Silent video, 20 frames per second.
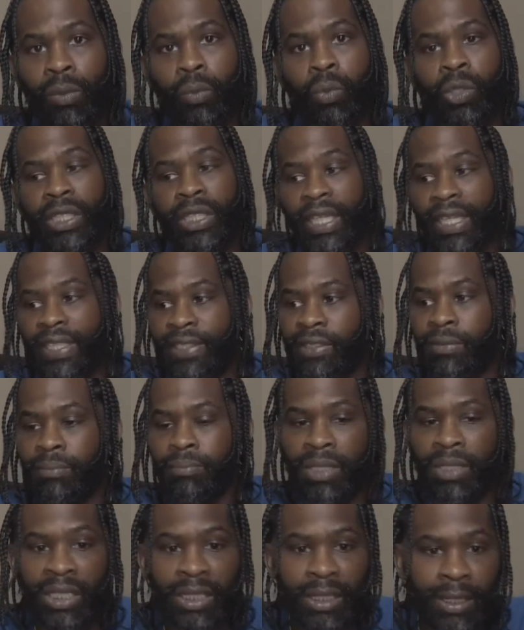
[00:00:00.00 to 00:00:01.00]
we as
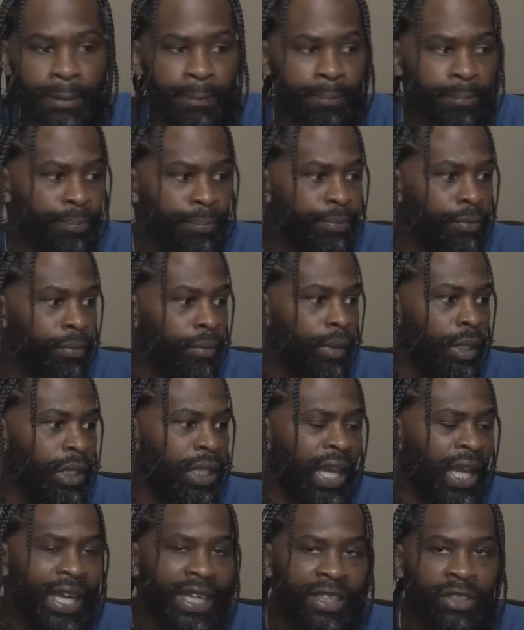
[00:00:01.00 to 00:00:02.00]
men
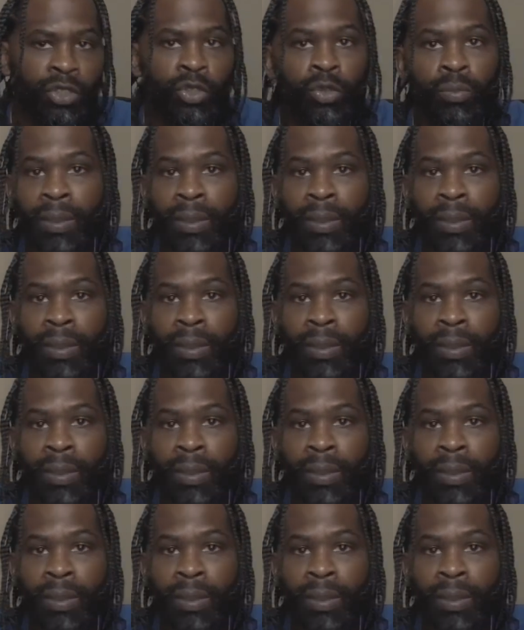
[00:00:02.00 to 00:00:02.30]
gotta do